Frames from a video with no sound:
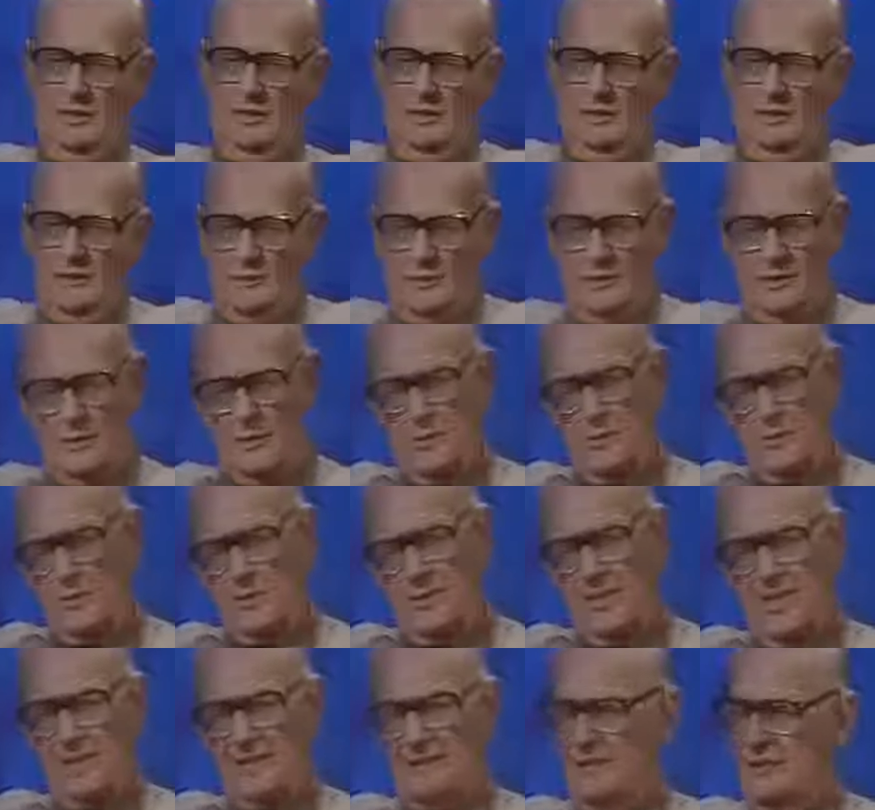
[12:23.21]
Well, one
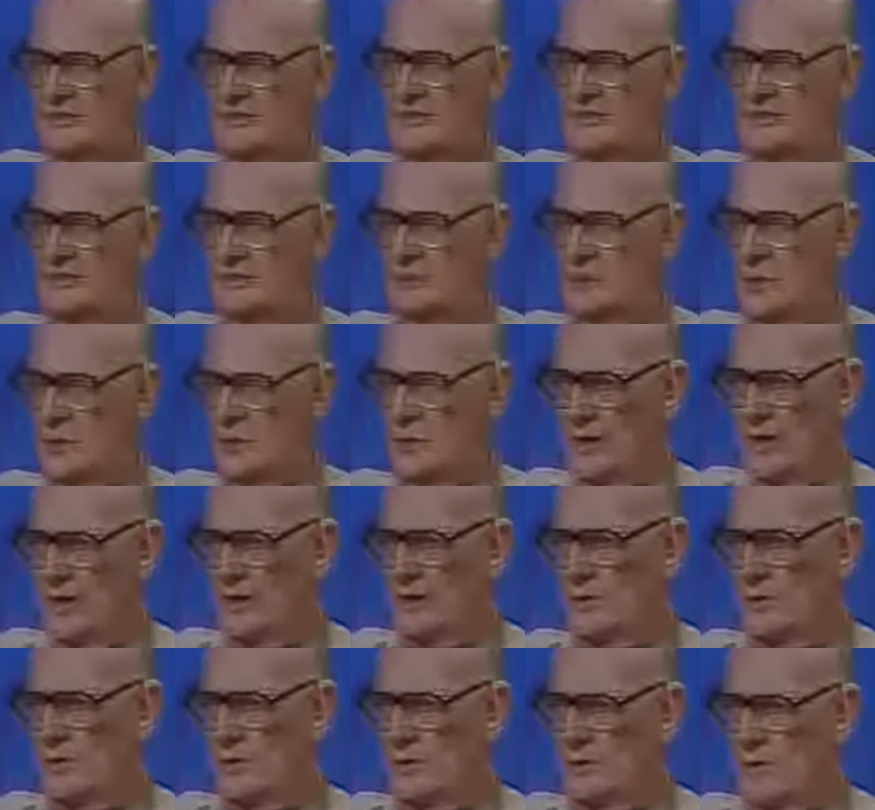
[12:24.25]
would like to think that we will
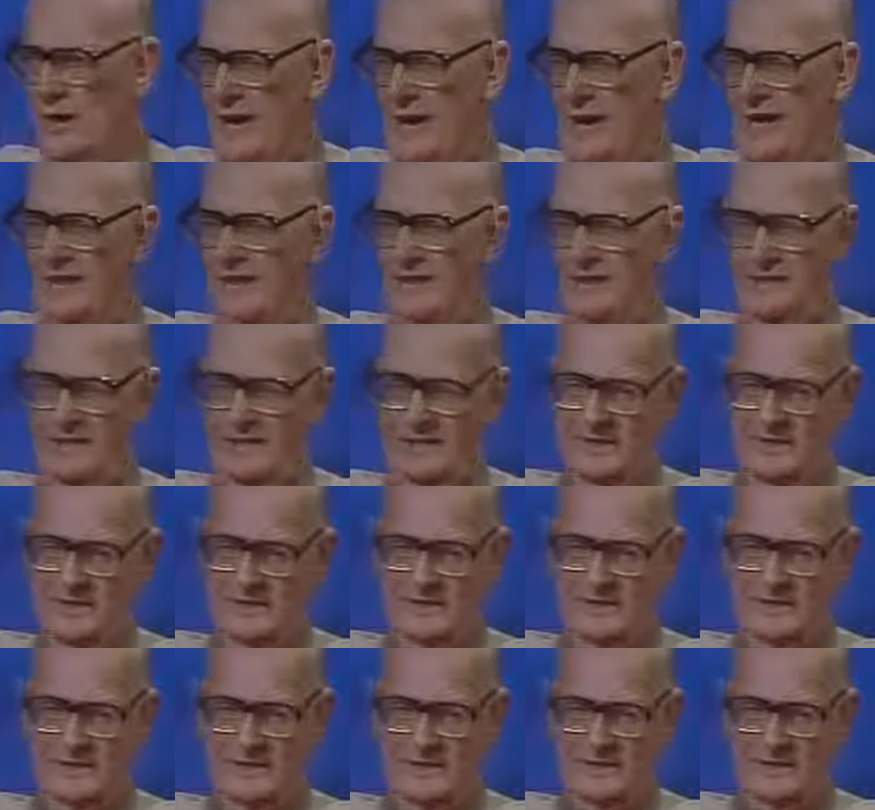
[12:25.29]
end with a bang.
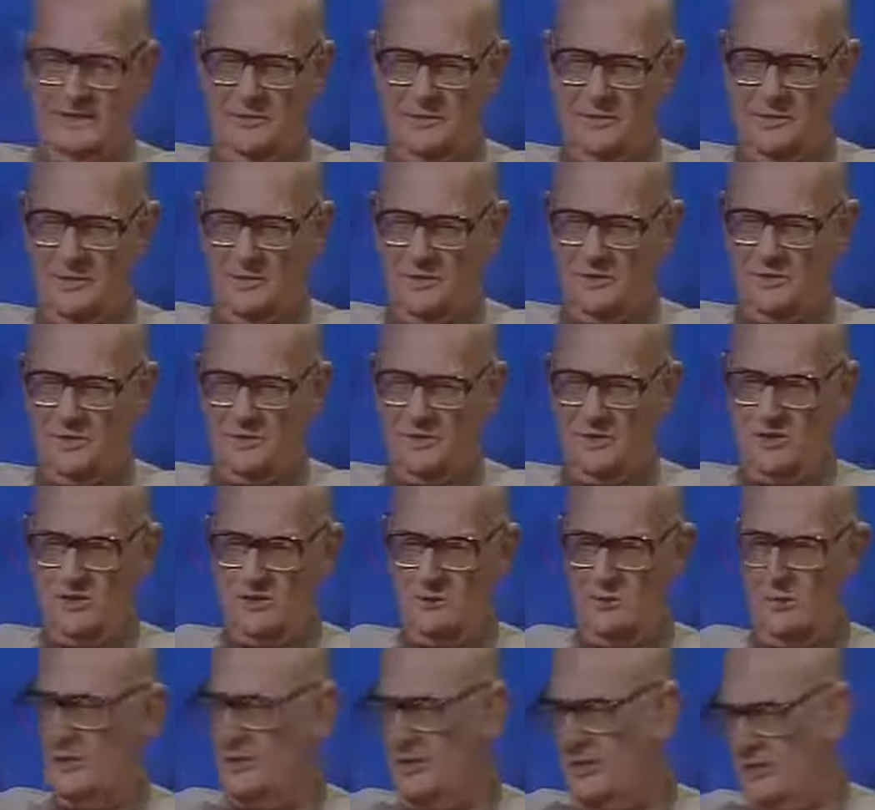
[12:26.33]
Of course,
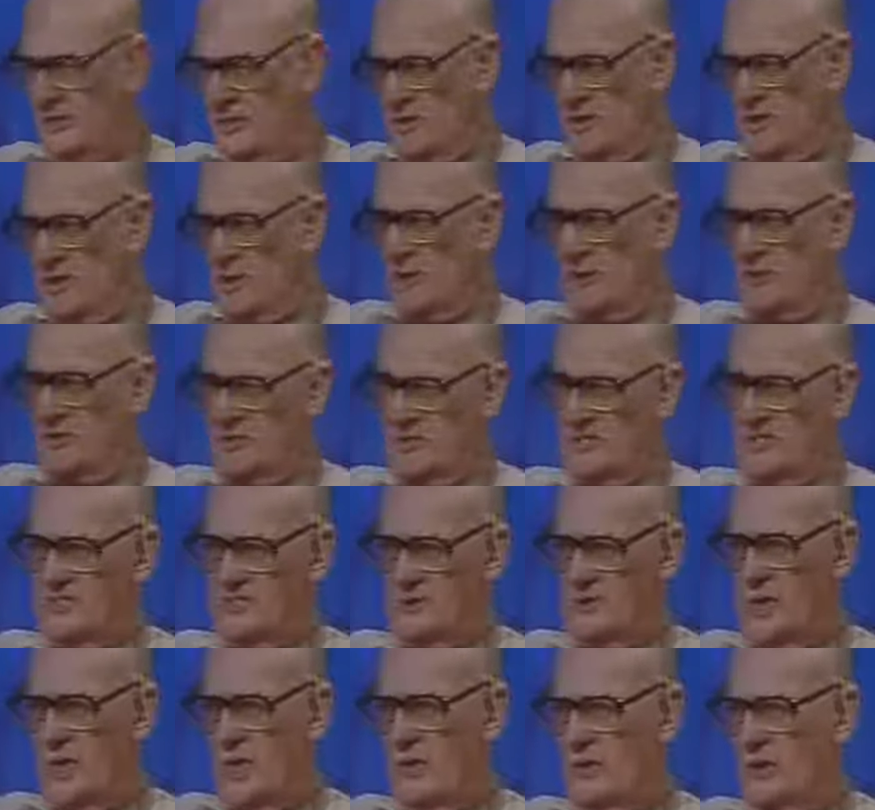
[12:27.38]
we'll never know. It is
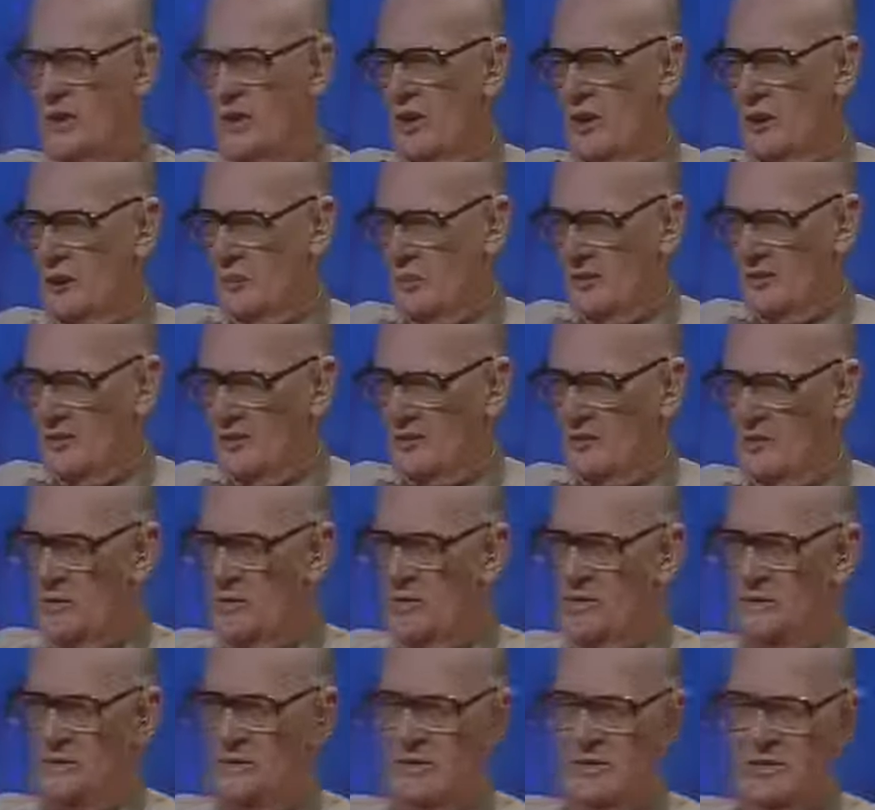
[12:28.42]
rather a long way in the
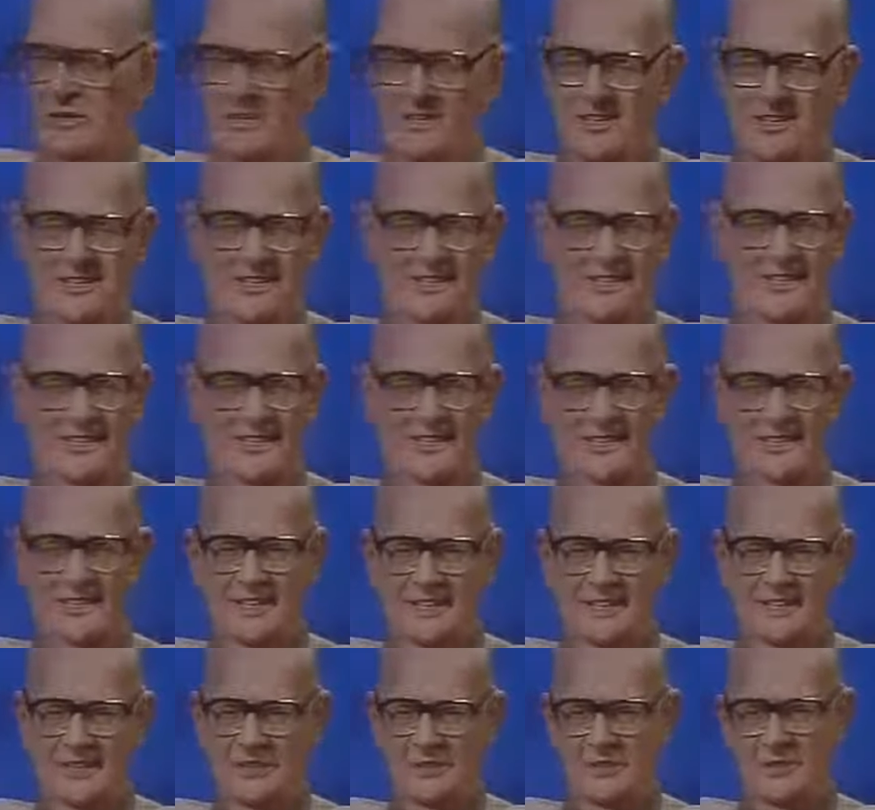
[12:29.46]
future.
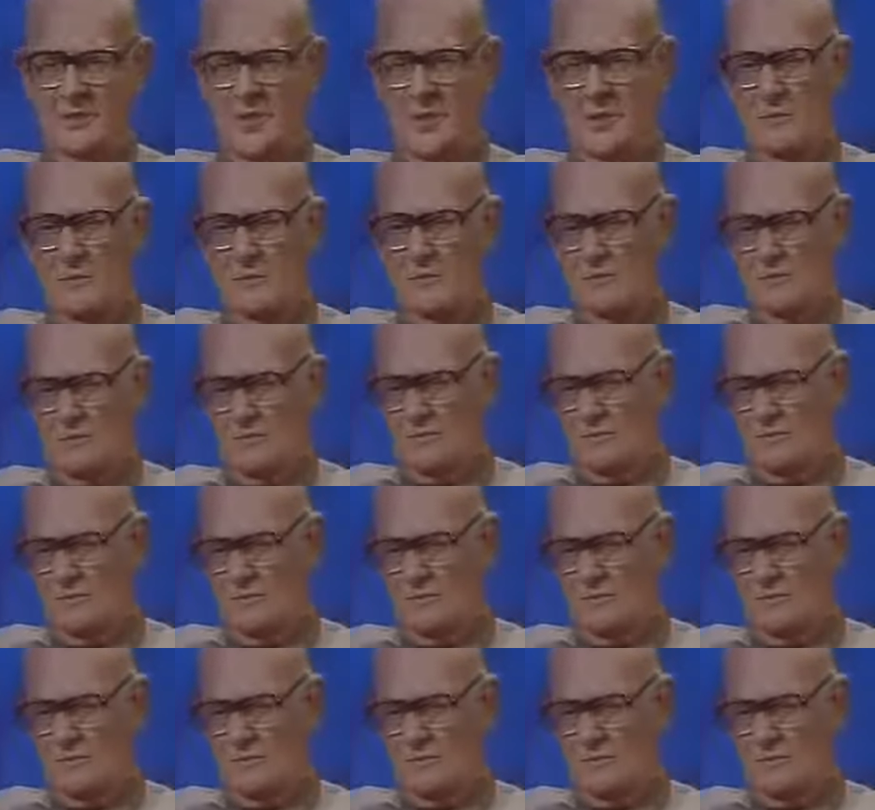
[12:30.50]
Some